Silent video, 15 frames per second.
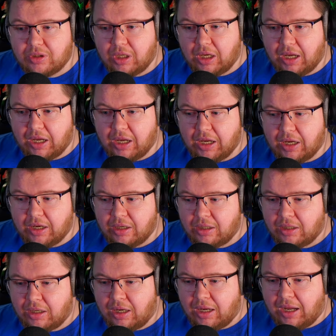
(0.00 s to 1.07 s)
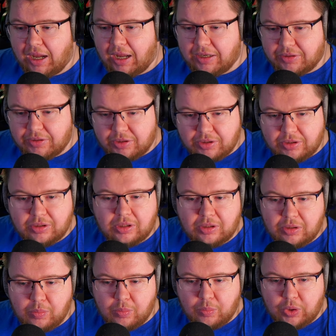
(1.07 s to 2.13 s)
And
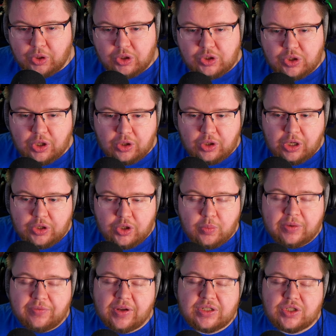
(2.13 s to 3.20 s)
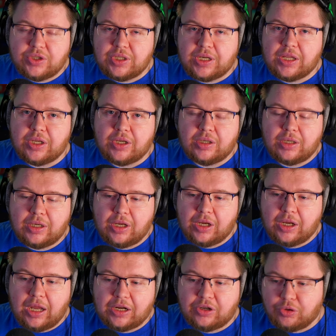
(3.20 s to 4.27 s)
we're going to enjoy a new adventure together.
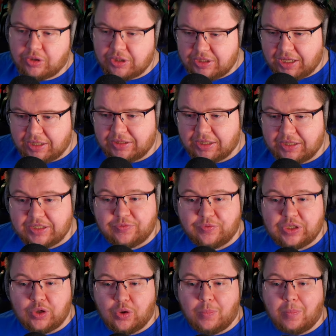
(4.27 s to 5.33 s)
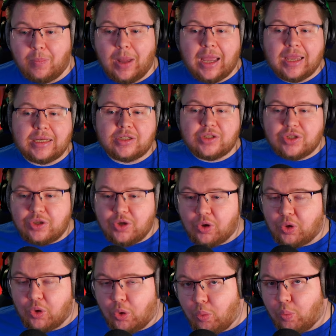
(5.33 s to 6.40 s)
I can understand that this video might not
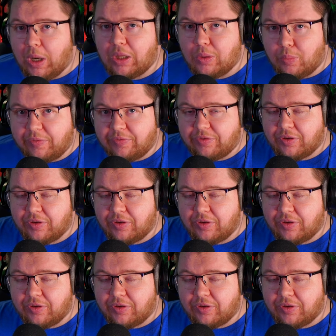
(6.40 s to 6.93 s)
go well with